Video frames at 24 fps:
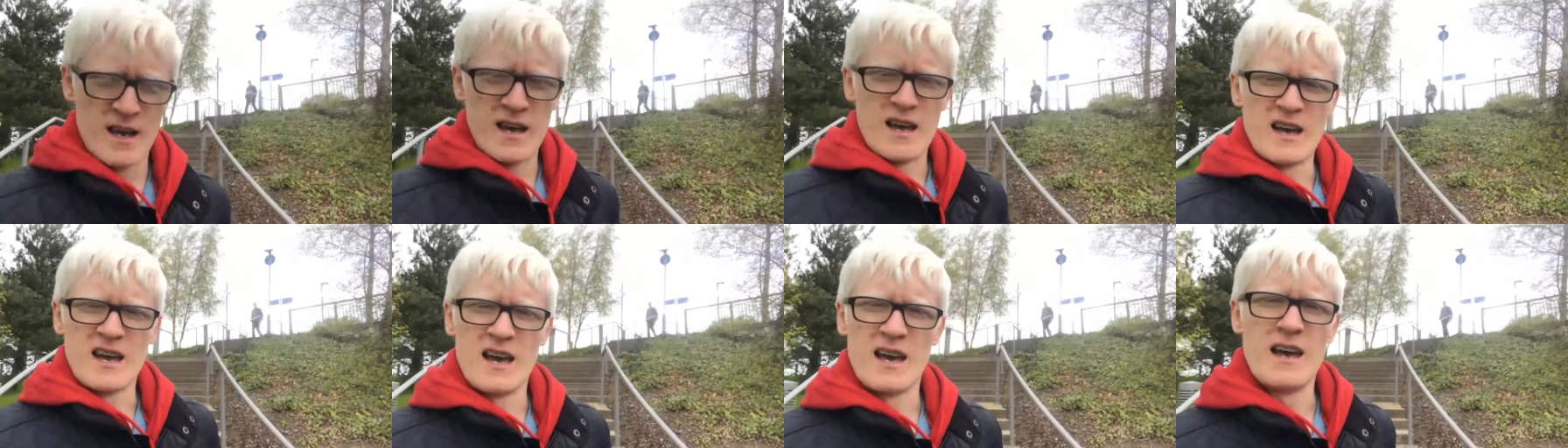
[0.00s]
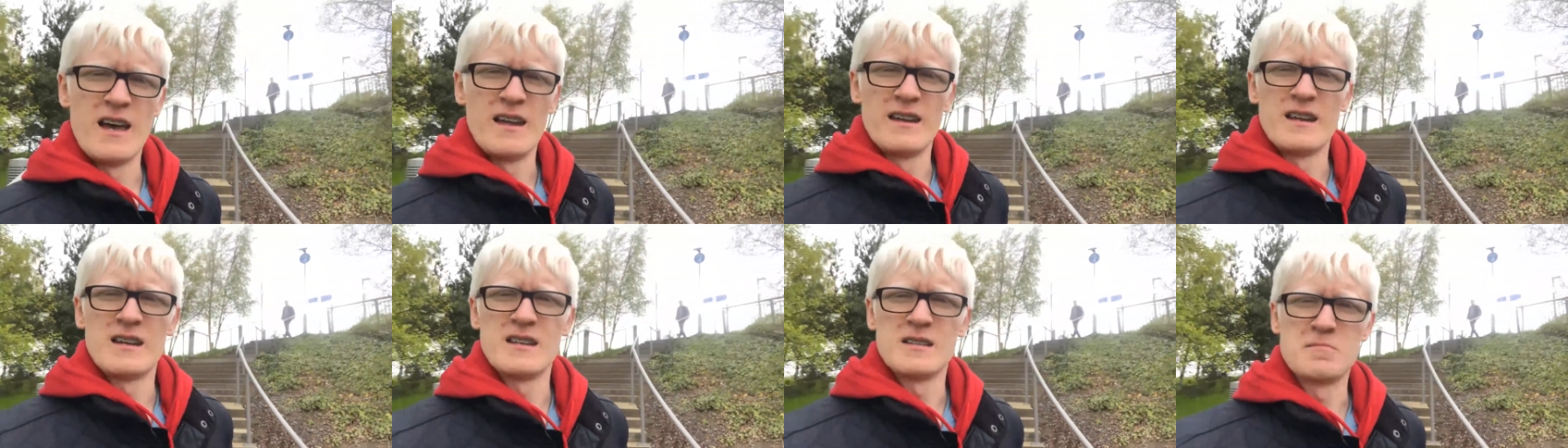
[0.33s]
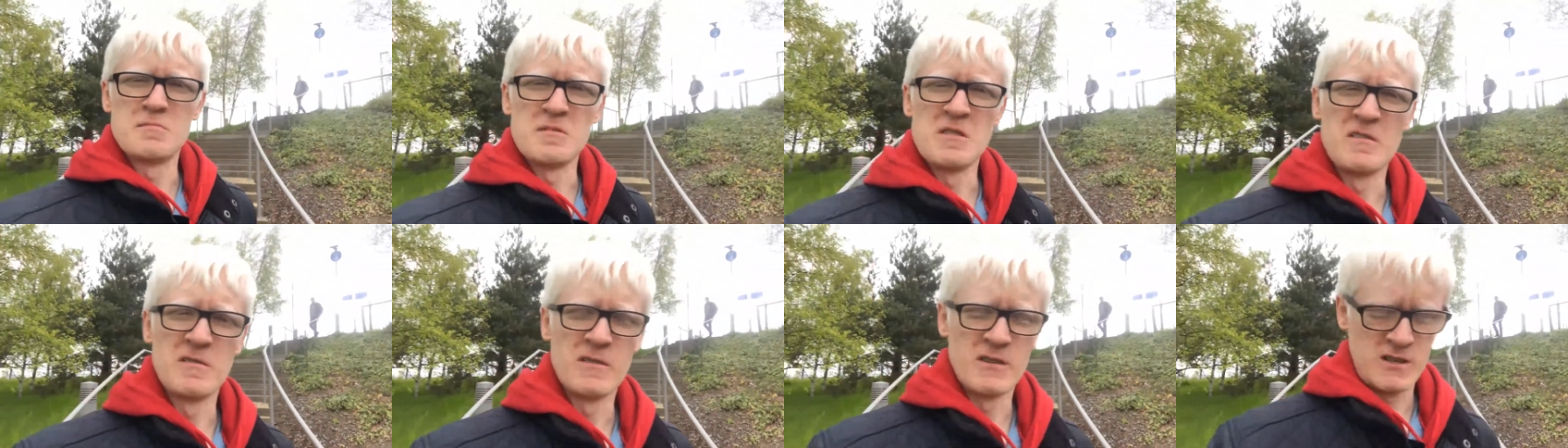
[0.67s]
That's
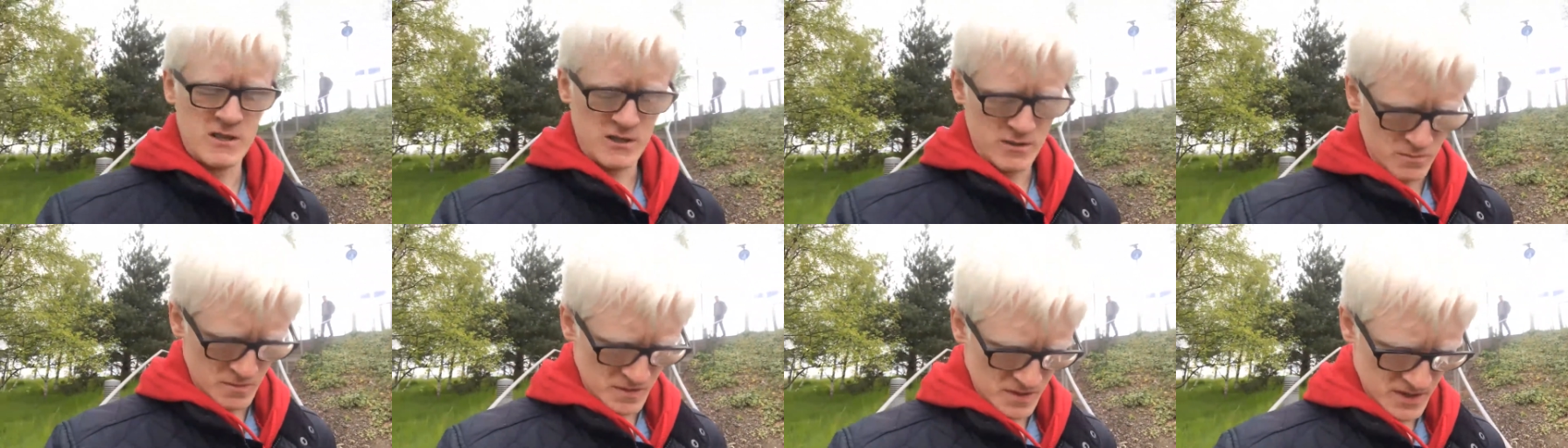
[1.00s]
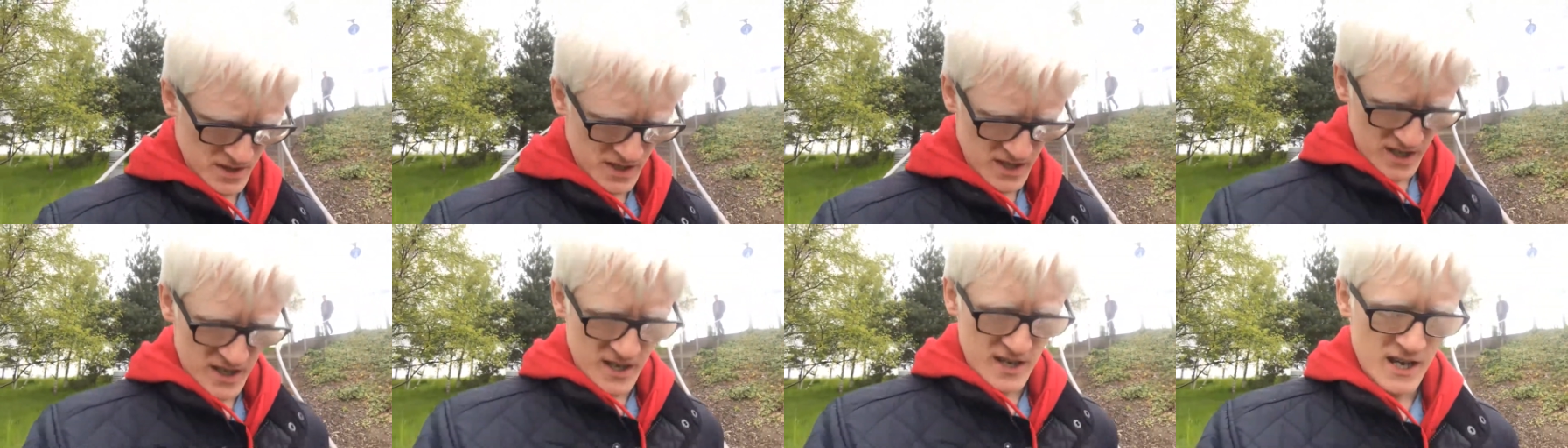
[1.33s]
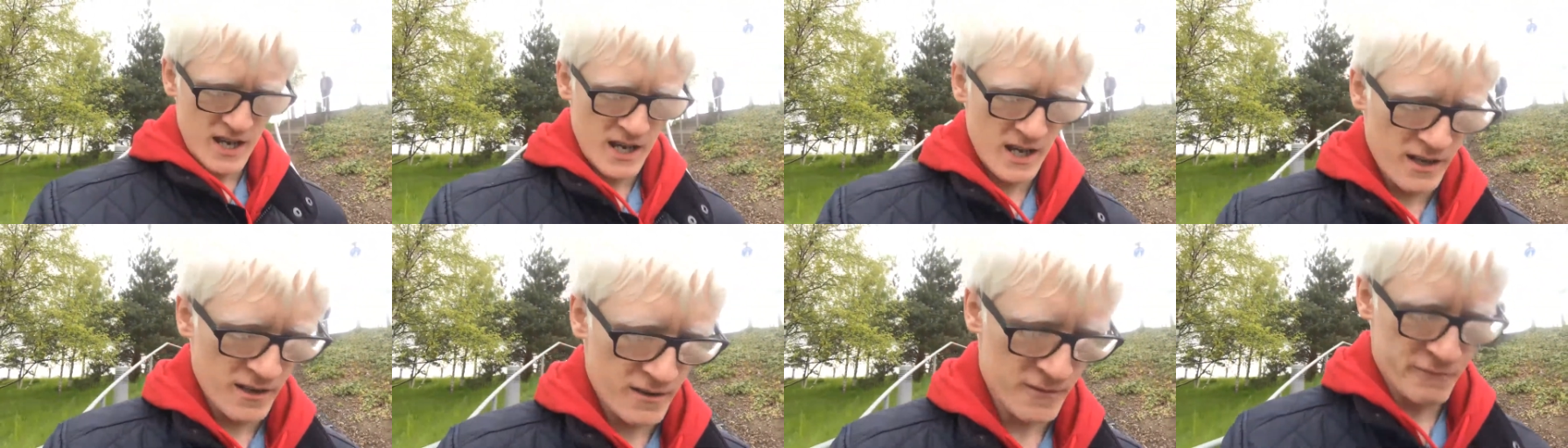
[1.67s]
me finished with the
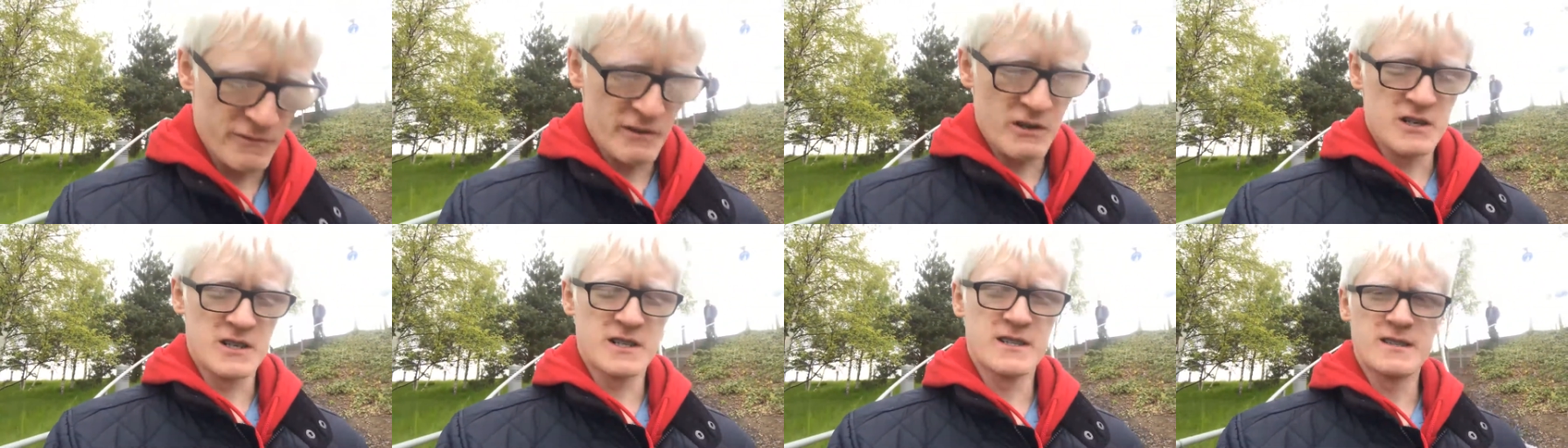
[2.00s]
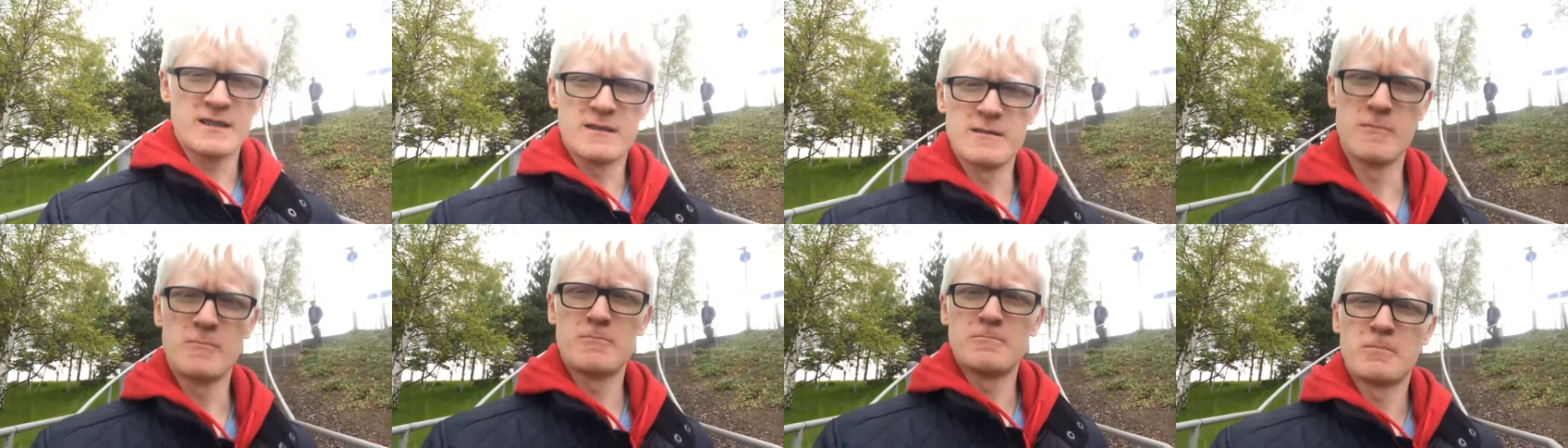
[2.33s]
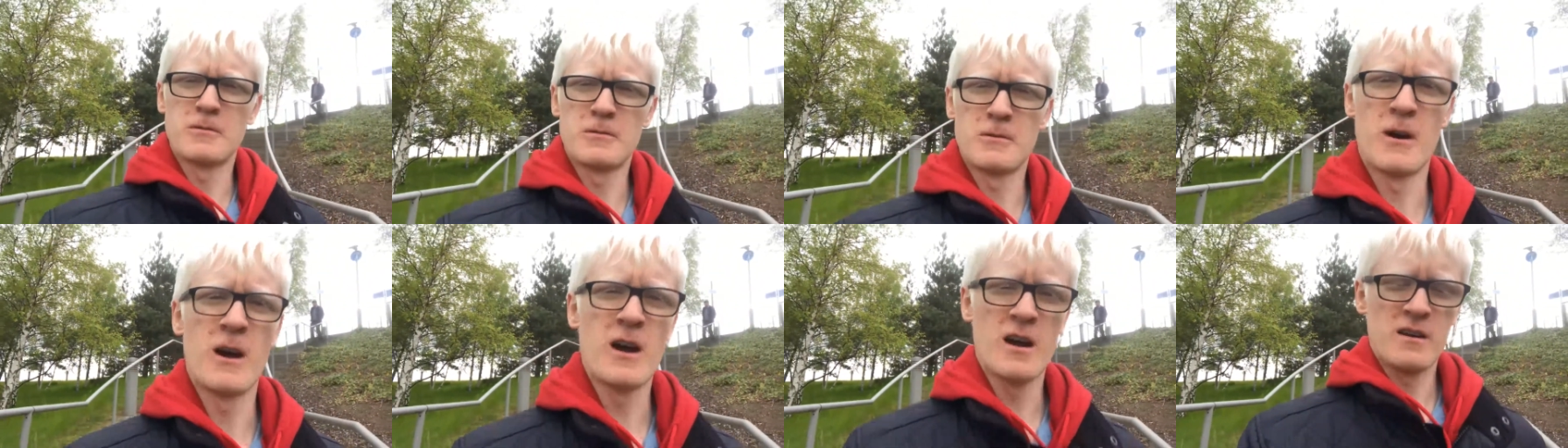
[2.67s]
first
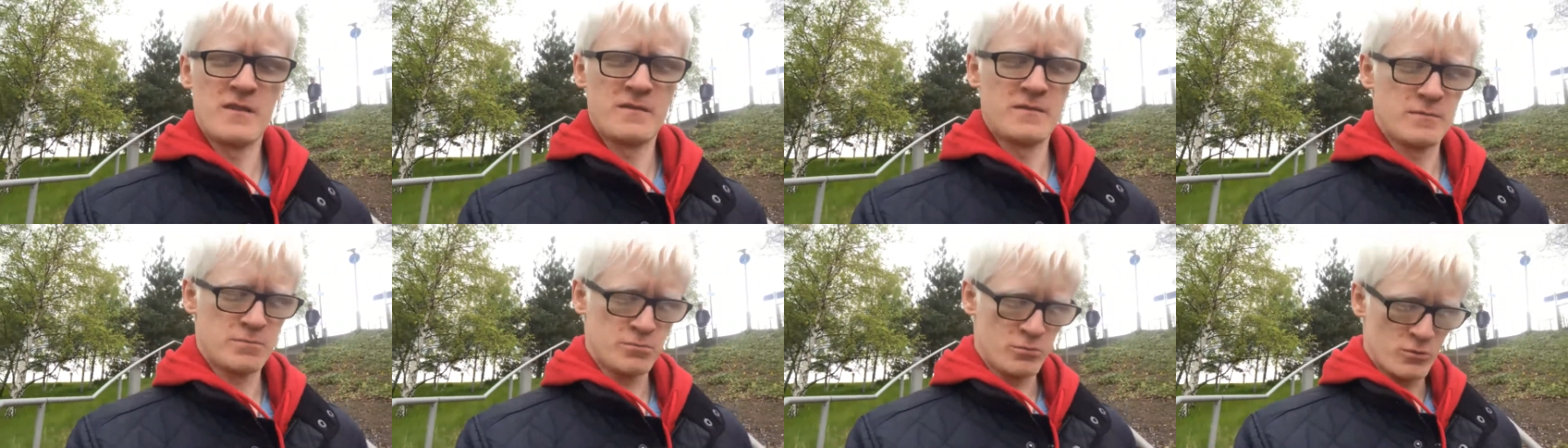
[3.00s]
part of the